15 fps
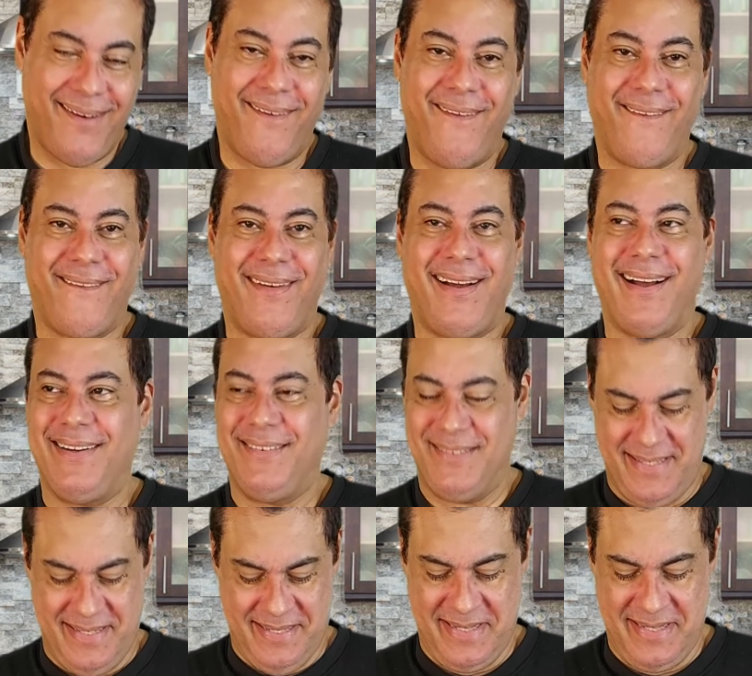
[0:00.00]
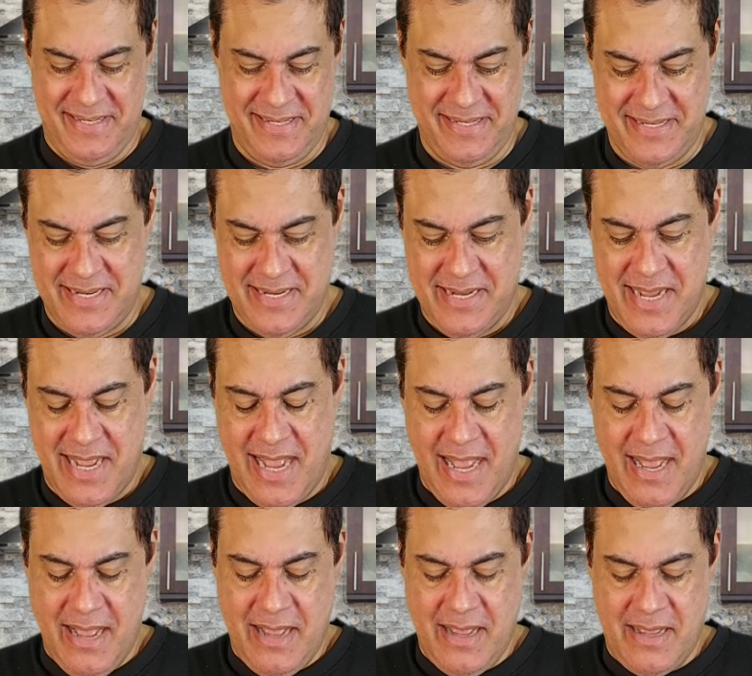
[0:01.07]
All right, man.
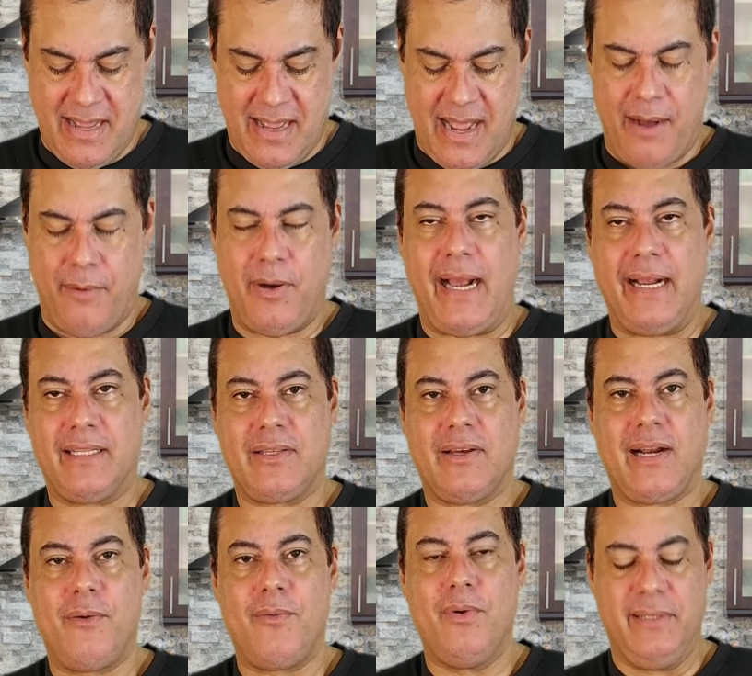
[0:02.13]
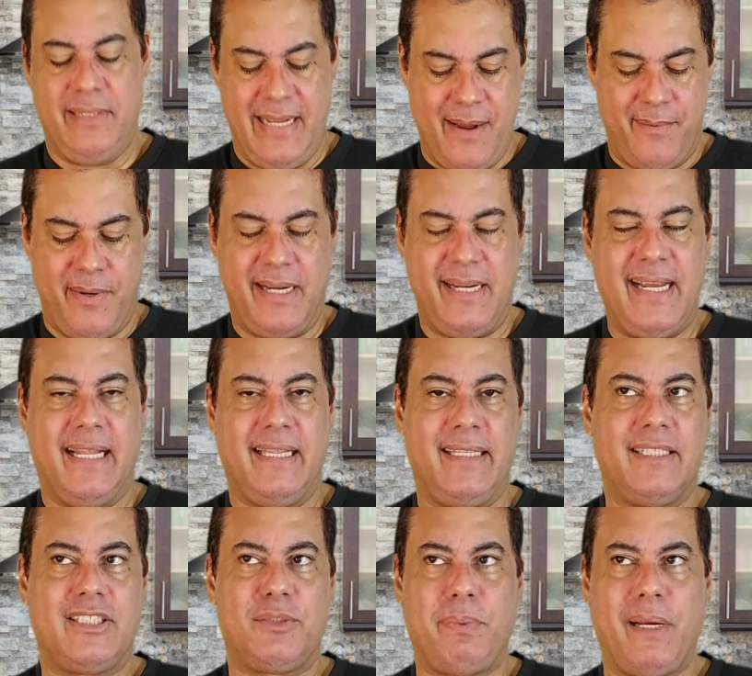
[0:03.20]
I, I thought I would never get
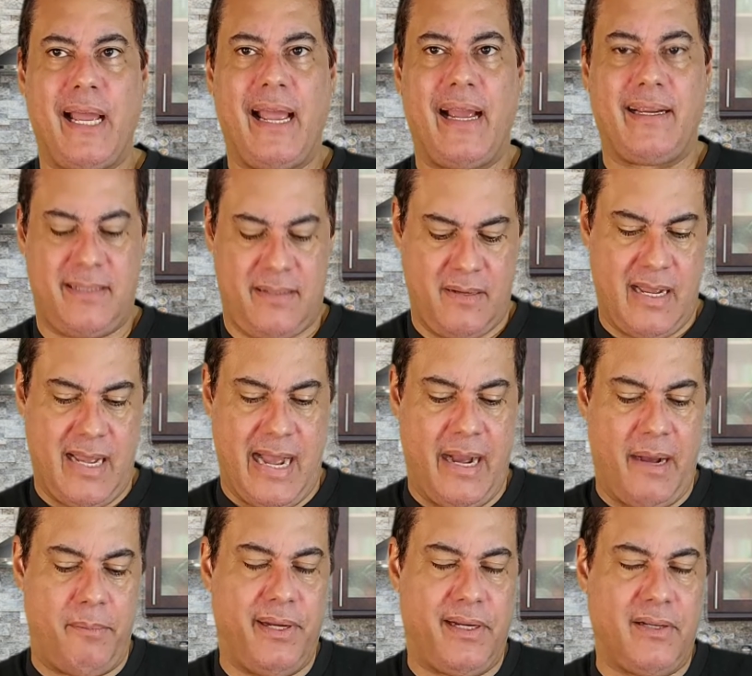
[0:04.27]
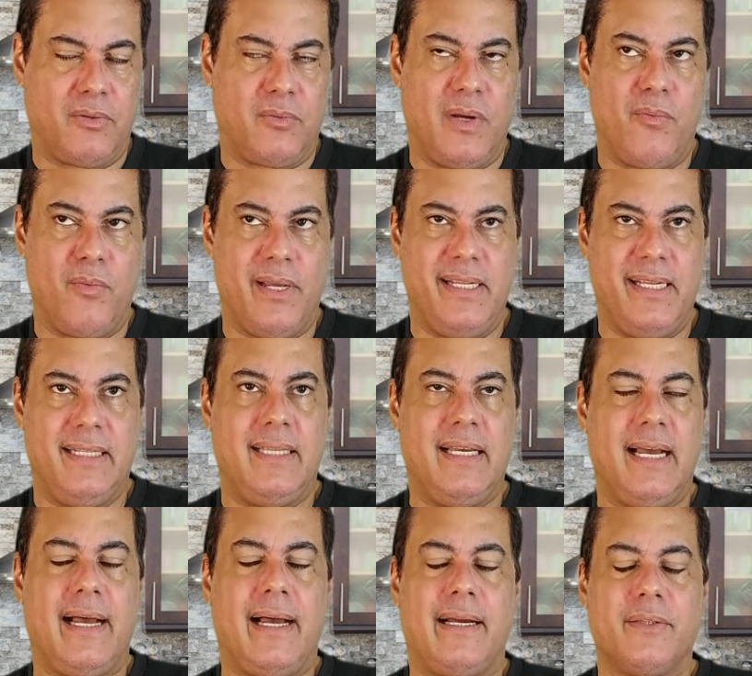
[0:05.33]
this back. Uh, because when we did
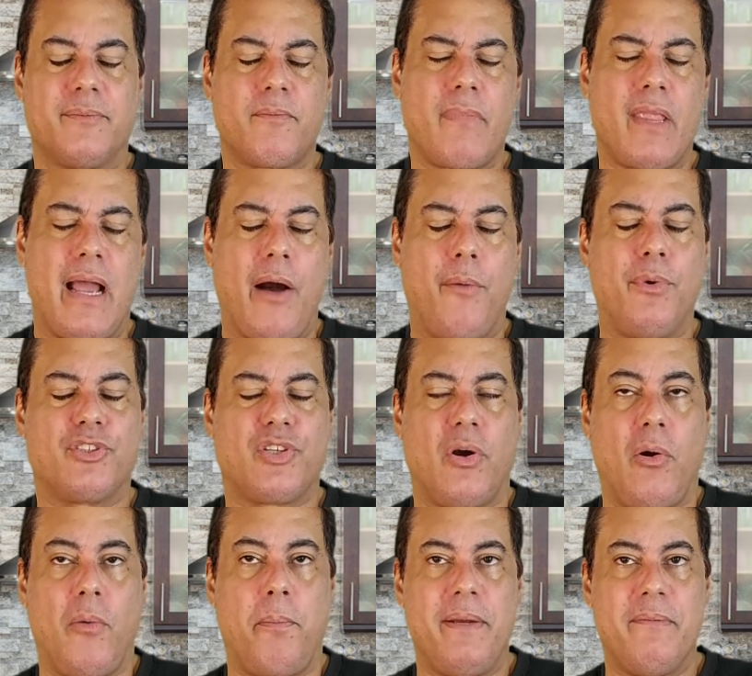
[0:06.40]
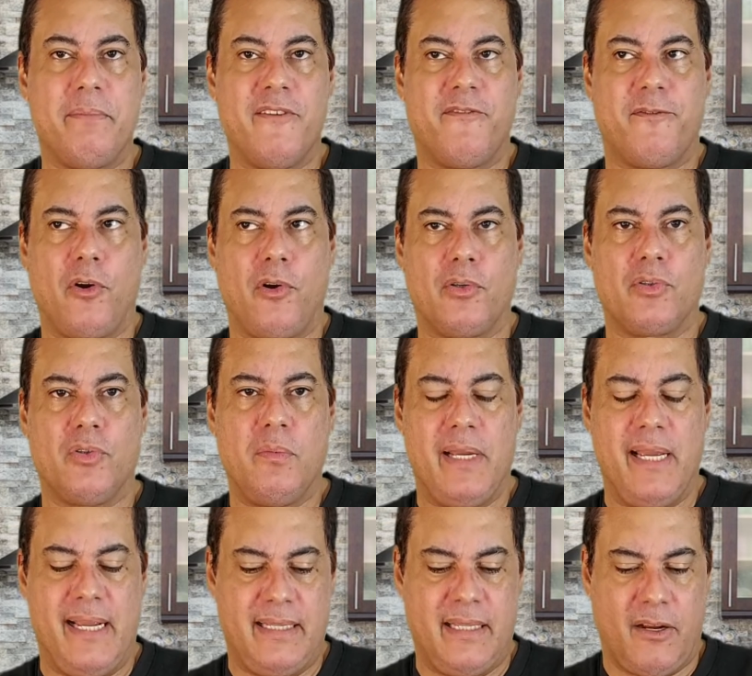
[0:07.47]
that, I was hoping before to
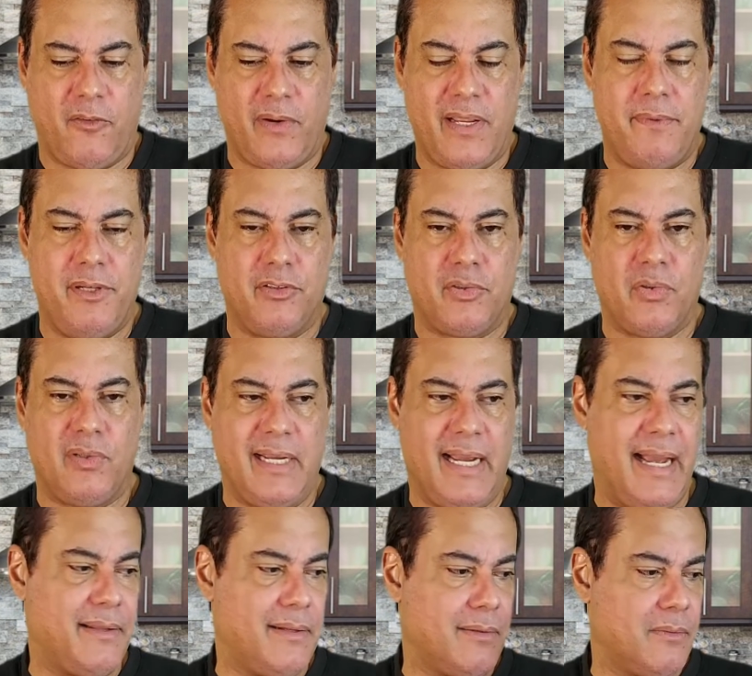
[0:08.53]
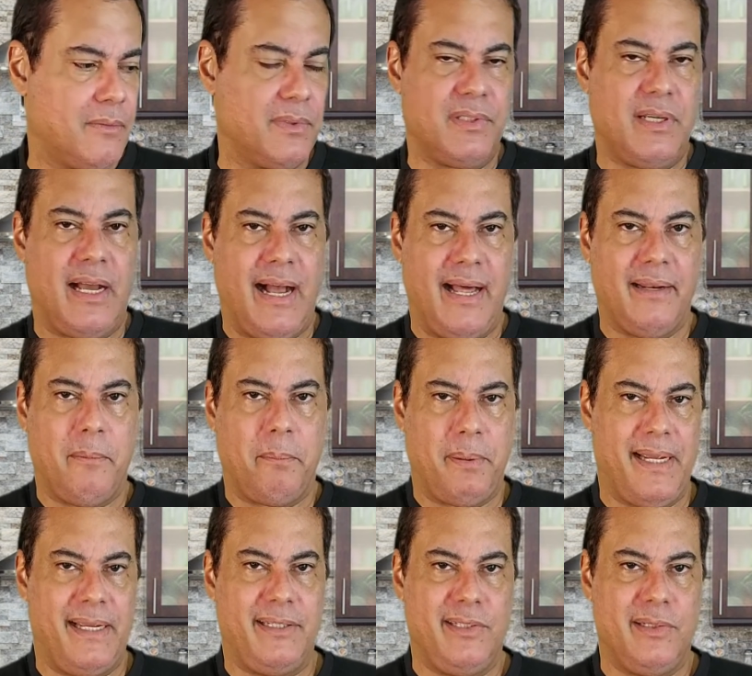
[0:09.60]
make the review together with the
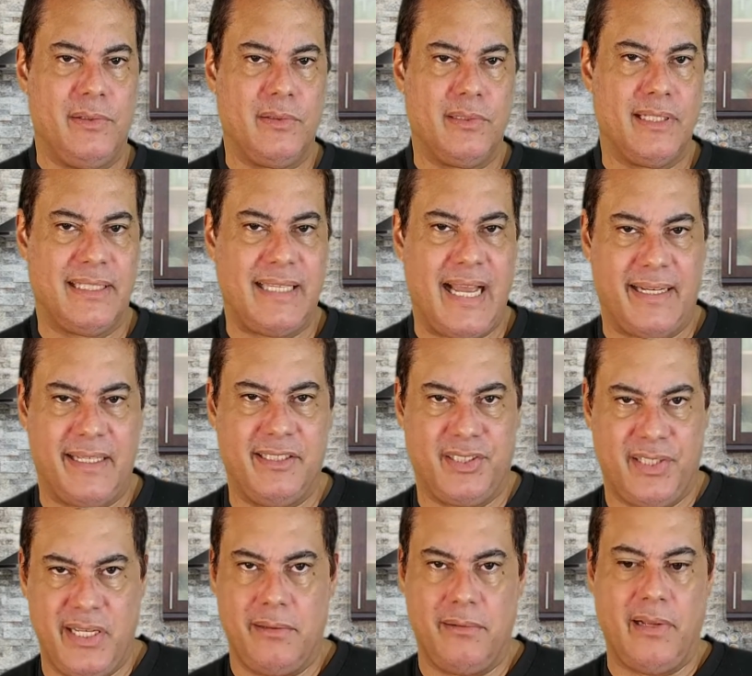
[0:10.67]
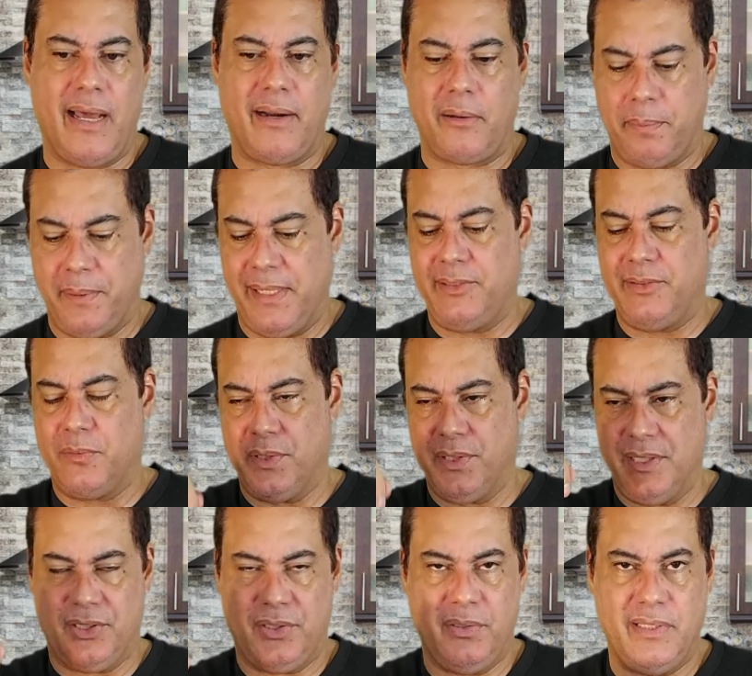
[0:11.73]
jalapeno, the Takis Kettlez jalapeno with
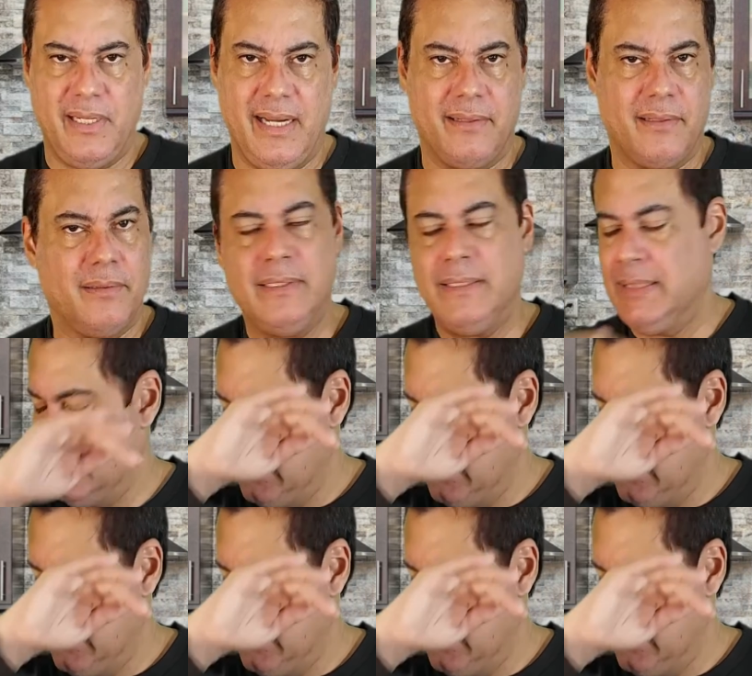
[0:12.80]
this together,